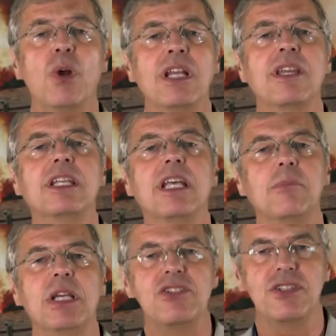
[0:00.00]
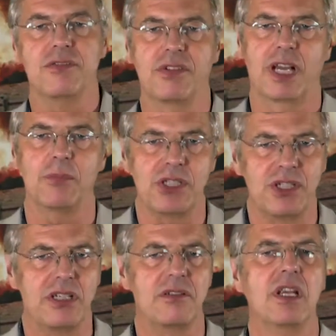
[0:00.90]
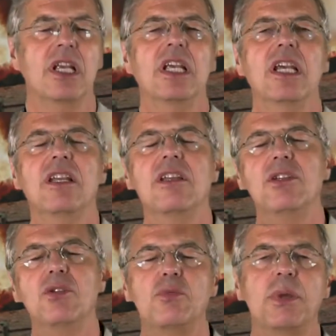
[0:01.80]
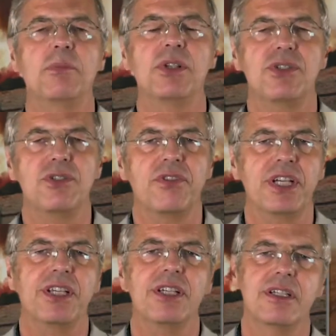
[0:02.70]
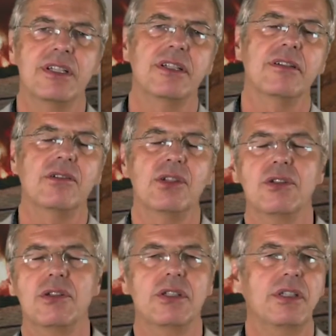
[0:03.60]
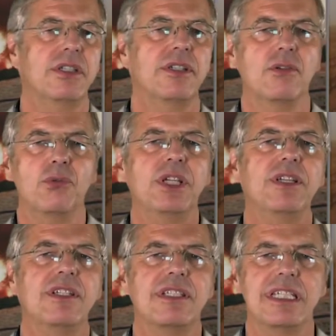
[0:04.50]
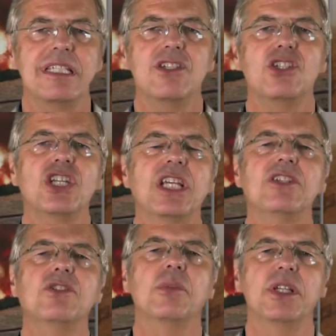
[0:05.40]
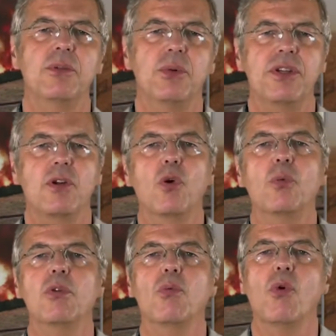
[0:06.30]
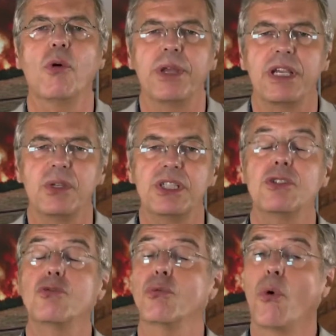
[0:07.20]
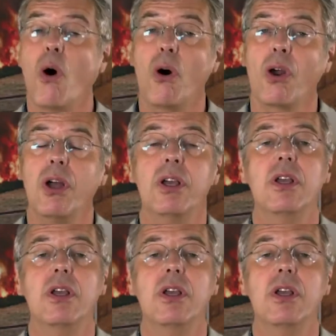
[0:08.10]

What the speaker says: what are the dimensions of climate change? In the newspapers, you read this interchangeably with global warming, which is wrong.